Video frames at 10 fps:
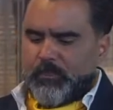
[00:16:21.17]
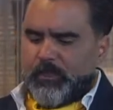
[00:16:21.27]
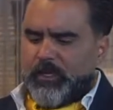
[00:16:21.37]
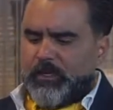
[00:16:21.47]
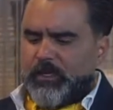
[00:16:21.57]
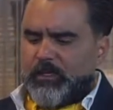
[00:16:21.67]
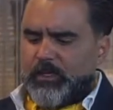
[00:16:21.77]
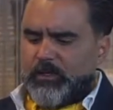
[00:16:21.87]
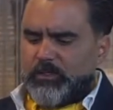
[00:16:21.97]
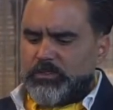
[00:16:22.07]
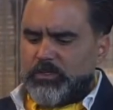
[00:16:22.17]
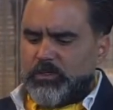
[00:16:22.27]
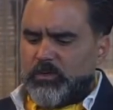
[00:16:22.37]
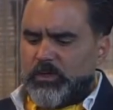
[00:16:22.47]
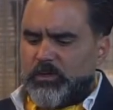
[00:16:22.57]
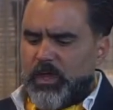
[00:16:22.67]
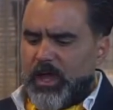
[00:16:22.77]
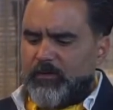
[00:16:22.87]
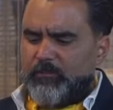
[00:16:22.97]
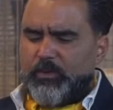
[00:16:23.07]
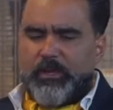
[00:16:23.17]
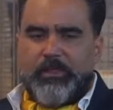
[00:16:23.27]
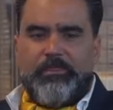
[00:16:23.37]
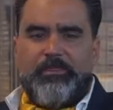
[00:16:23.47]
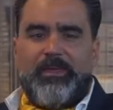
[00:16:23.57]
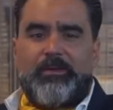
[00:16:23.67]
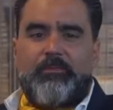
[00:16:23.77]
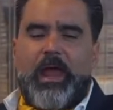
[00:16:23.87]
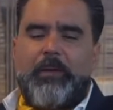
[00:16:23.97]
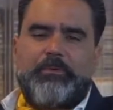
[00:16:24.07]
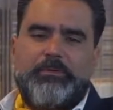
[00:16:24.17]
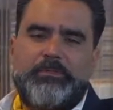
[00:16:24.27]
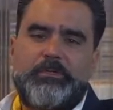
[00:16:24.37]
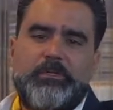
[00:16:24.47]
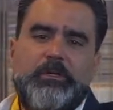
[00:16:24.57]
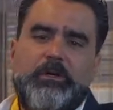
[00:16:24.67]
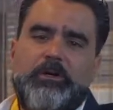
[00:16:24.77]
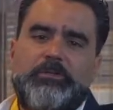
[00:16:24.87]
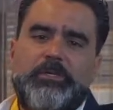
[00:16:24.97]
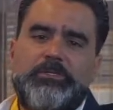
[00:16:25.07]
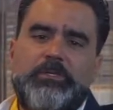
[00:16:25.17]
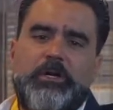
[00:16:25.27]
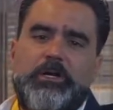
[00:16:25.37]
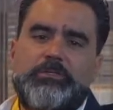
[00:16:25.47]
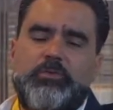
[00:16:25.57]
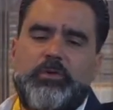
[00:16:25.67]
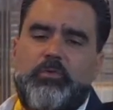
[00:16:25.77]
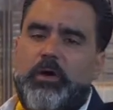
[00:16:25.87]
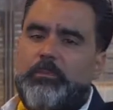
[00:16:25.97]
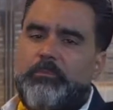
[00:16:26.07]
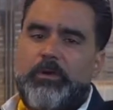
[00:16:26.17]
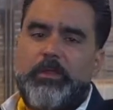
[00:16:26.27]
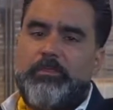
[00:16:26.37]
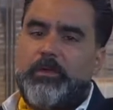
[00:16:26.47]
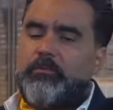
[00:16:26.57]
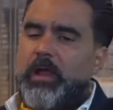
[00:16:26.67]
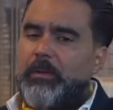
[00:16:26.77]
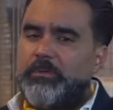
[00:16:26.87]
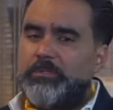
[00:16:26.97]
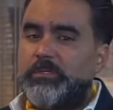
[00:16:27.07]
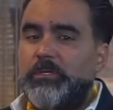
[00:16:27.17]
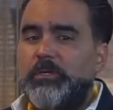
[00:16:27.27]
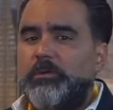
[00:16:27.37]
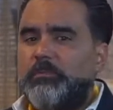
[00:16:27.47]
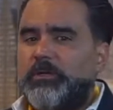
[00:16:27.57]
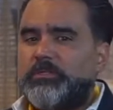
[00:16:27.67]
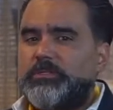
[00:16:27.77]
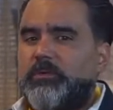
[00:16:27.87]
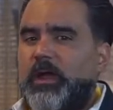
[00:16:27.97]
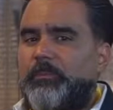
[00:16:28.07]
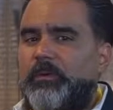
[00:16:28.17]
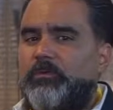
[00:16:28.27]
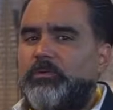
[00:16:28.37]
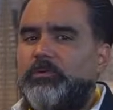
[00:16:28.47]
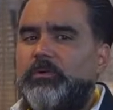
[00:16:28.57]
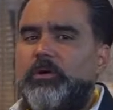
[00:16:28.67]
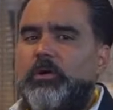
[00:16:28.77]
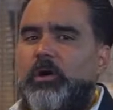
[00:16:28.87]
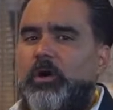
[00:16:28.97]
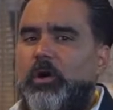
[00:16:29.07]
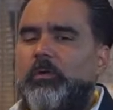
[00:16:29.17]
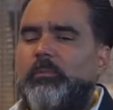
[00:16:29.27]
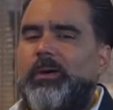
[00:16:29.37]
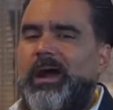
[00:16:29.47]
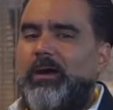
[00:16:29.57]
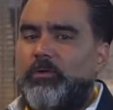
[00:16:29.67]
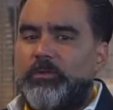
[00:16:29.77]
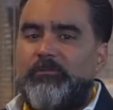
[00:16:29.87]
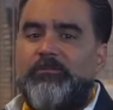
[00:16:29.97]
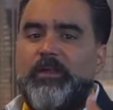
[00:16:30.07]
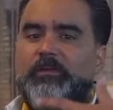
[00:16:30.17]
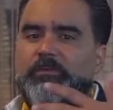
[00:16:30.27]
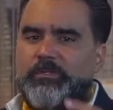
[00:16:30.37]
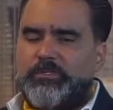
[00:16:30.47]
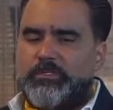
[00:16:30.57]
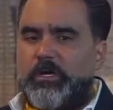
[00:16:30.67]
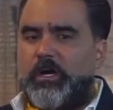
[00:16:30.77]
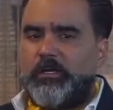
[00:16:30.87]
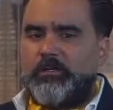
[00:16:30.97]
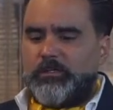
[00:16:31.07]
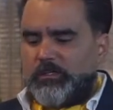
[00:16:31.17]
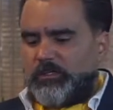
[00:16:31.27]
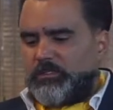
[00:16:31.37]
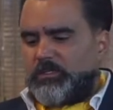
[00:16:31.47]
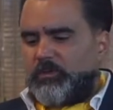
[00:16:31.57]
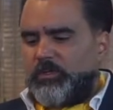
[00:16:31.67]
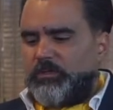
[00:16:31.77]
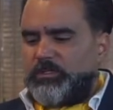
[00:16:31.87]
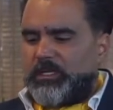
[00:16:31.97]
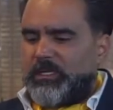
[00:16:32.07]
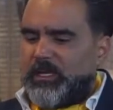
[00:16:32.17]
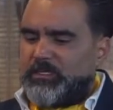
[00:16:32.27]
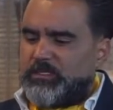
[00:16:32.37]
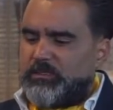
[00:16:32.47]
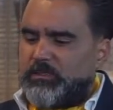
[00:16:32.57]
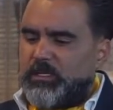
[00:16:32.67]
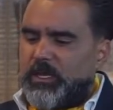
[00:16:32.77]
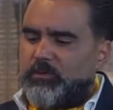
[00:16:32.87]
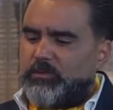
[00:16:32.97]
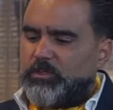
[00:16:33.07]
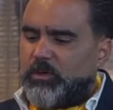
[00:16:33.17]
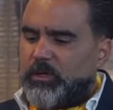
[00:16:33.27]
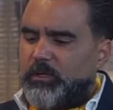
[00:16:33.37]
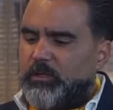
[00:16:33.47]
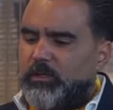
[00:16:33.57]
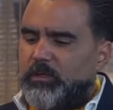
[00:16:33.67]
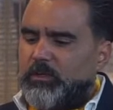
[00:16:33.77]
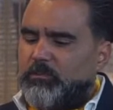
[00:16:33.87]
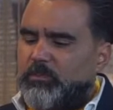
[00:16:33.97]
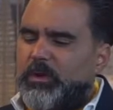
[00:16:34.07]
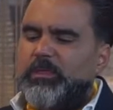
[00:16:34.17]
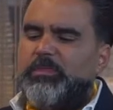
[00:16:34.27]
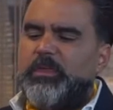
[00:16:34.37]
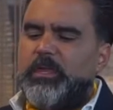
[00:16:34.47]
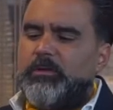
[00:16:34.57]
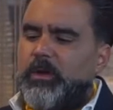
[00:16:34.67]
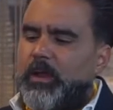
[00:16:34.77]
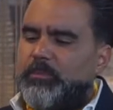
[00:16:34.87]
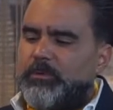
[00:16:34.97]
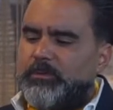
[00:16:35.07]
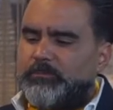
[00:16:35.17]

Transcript: And also when you have pretty thick wrappers. On these cigars we don't want pretty thick wrappers because the wrapper will overpower the flavor of the cigar. So we use a nice silky Ecuadorian, pretty thin wrapper.